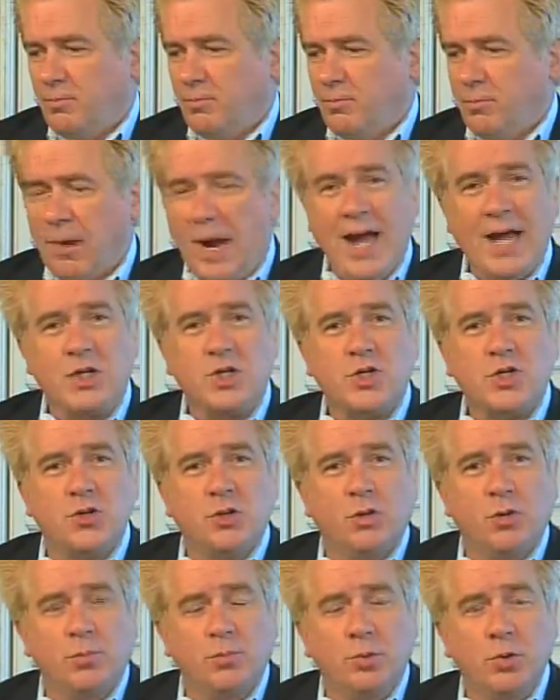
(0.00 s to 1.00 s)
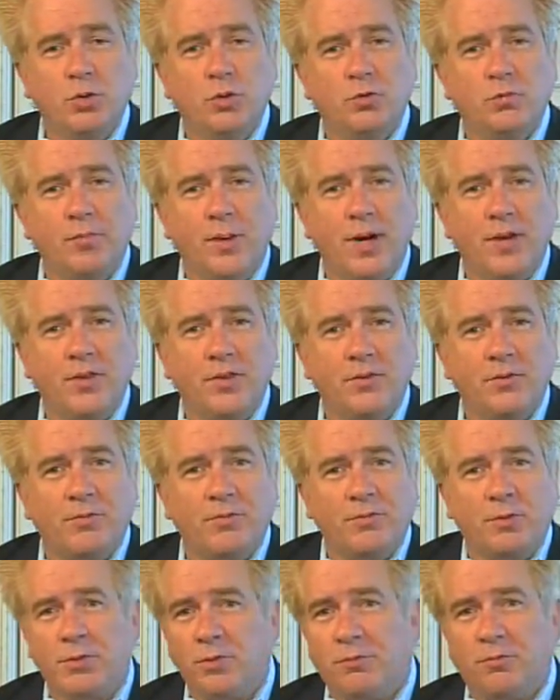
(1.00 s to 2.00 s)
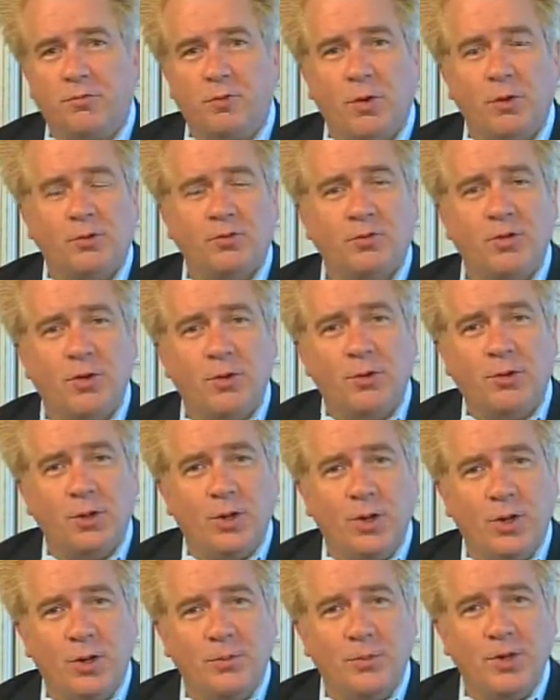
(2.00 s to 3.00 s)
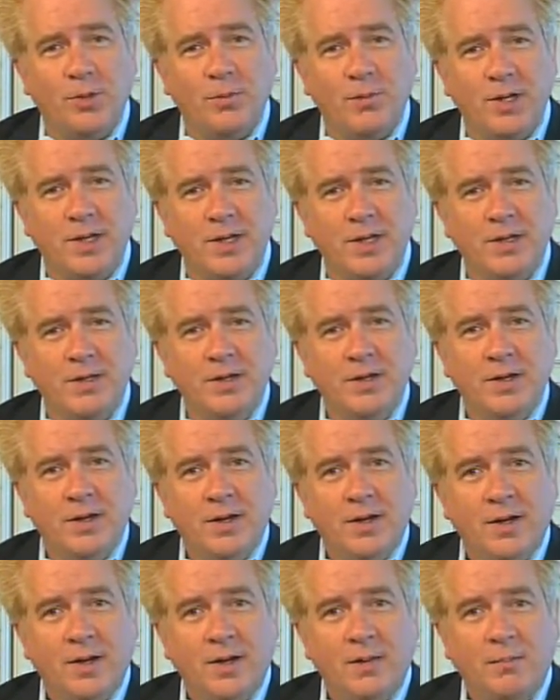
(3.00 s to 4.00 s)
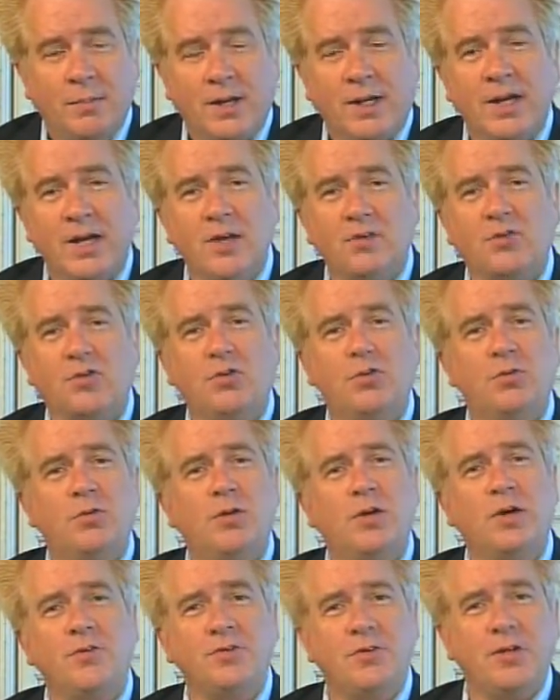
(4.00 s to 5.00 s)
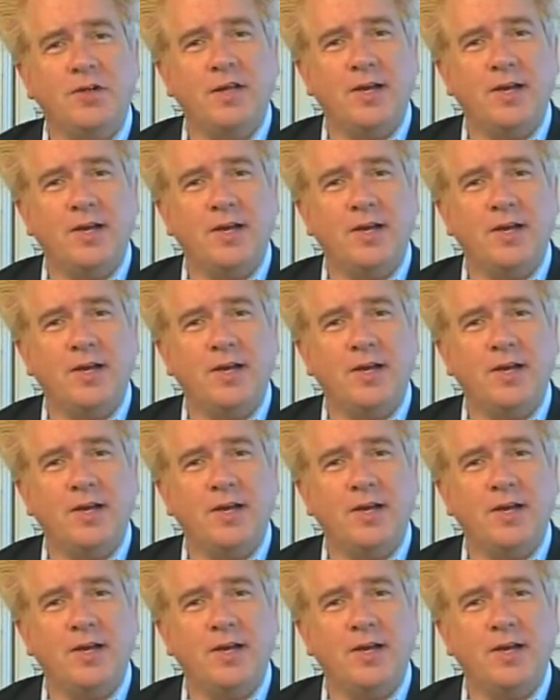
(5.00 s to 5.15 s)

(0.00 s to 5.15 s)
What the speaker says: rational move by the good folks in Oklahoma to me, but guess who doesn't